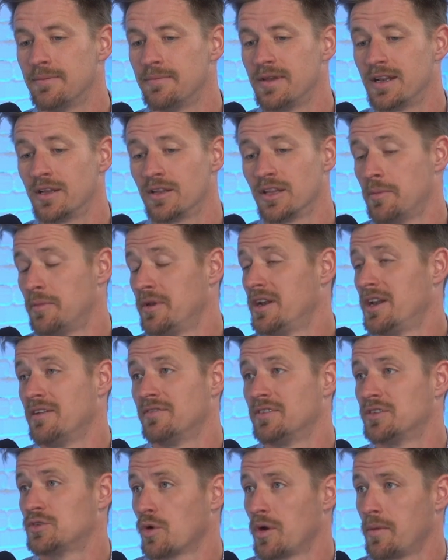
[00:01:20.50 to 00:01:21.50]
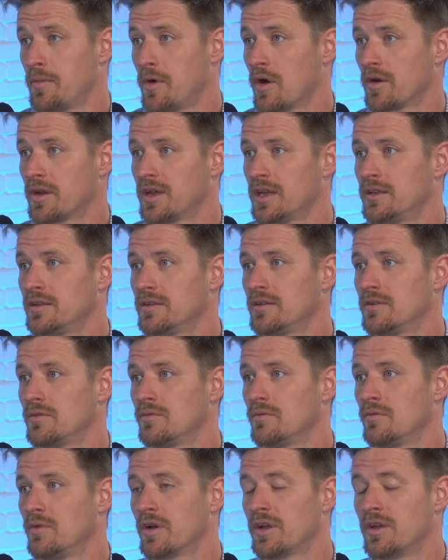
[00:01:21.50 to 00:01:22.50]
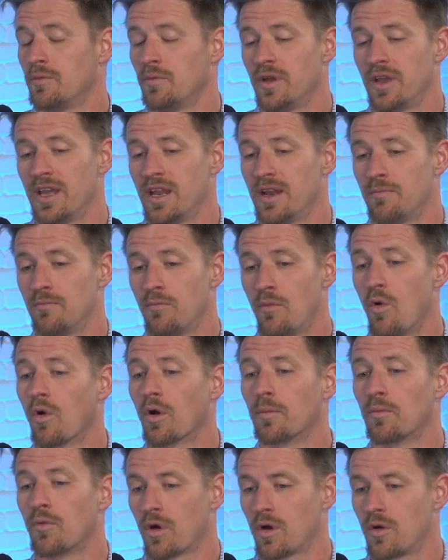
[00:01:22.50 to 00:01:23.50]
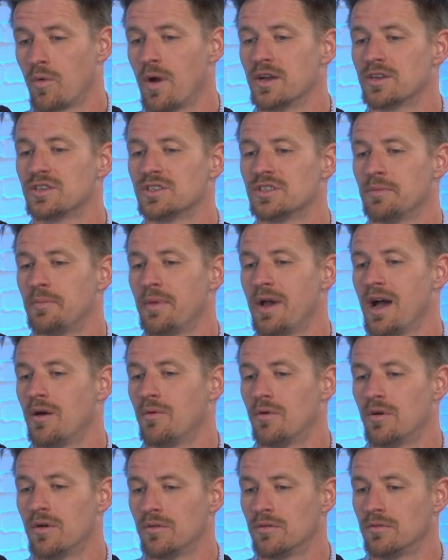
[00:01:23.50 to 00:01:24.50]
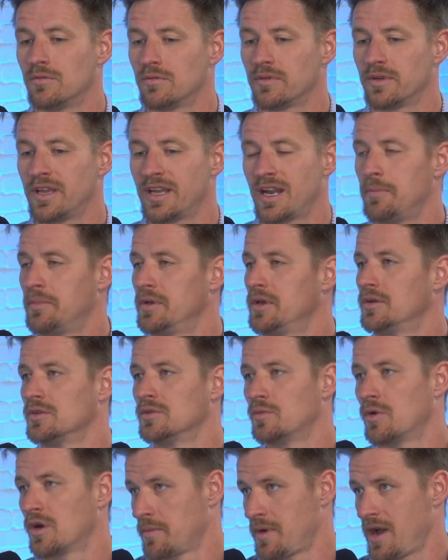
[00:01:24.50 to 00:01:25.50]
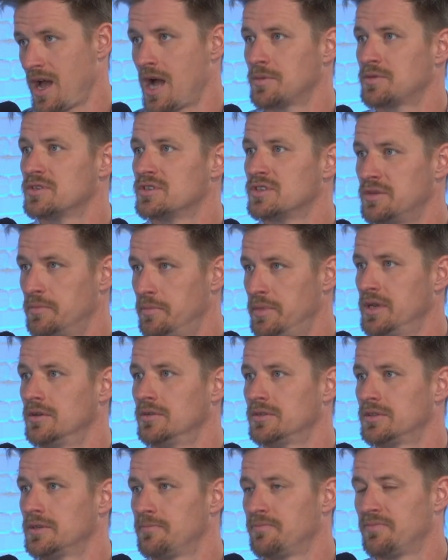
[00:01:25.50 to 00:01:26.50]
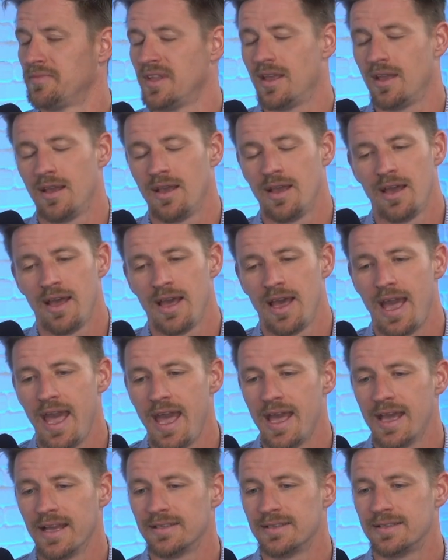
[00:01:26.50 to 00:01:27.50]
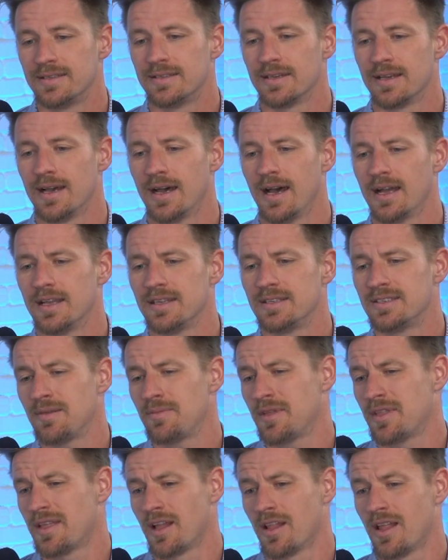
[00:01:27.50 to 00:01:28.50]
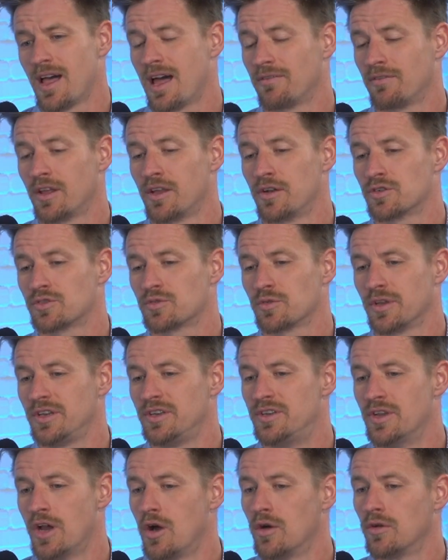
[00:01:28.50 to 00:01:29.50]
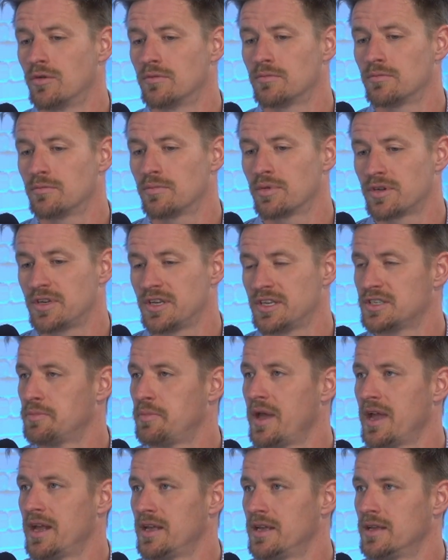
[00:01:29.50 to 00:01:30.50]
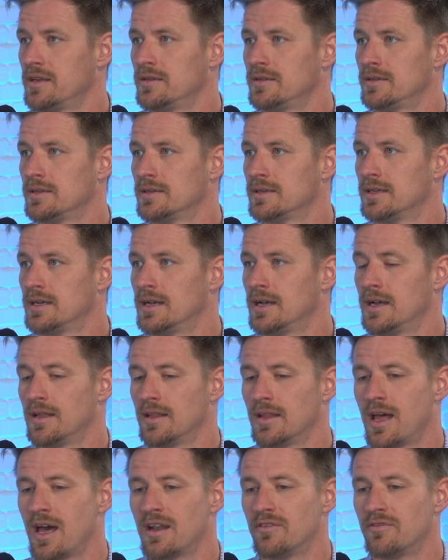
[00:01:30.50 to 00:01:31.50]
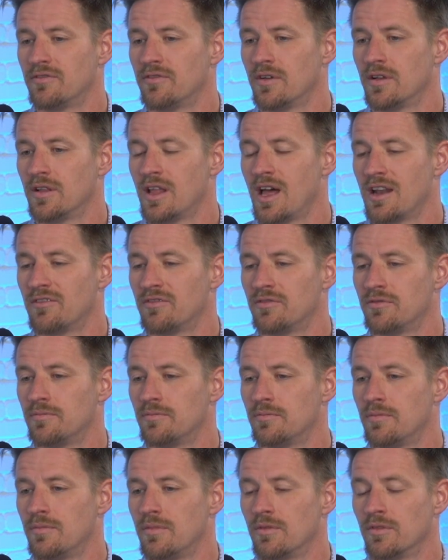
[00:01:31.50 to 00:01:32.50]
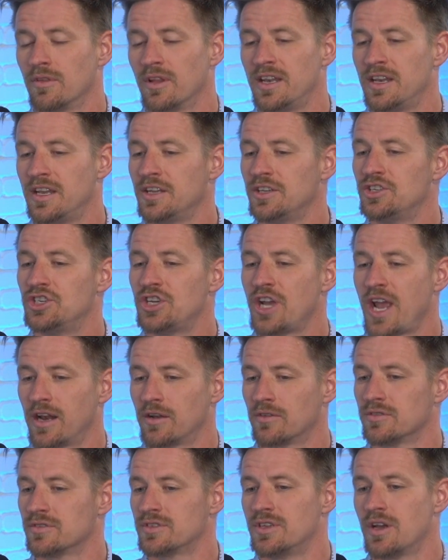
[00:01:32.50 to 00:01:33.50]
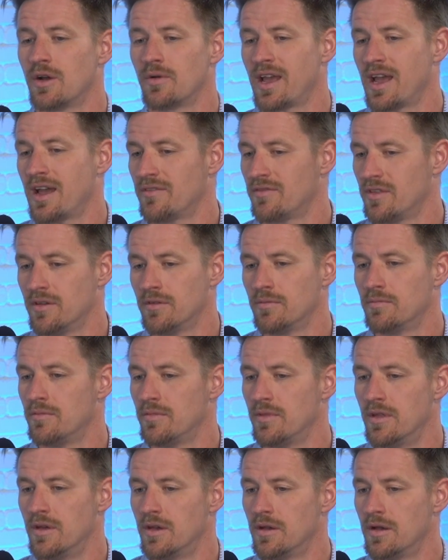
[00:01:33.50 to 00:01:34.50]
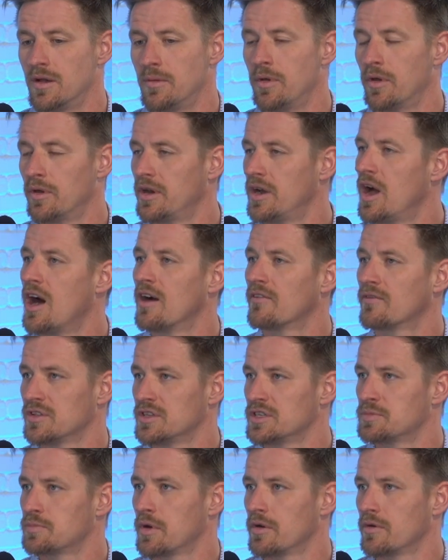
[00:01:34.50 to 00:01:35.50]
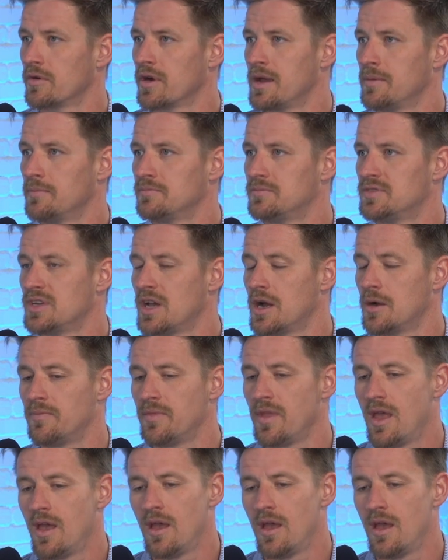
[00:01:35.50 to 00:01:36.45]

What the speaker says: in a limited inventory market, we get more and more questions about, well, can I build? What are my options to build? Yeah. And it's something that a lot of lenders really don't participate in. A lot of lending channels don't have the ability to offer this program. So,